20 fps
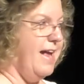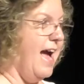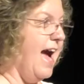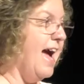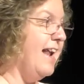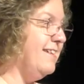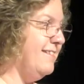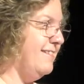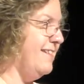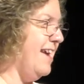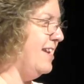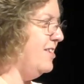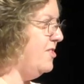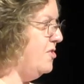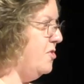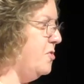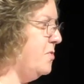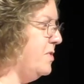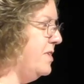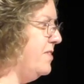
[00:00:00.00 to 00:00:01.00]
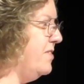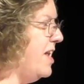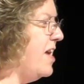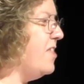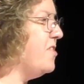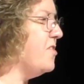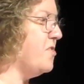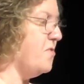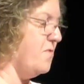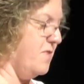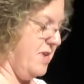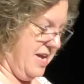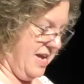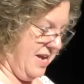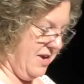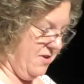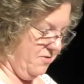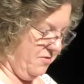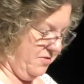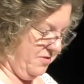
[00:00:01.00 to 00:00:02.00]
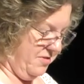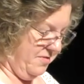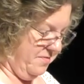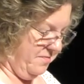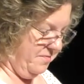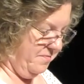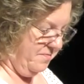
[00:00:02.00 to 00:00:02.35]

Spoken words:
I decided to do it another 3 years.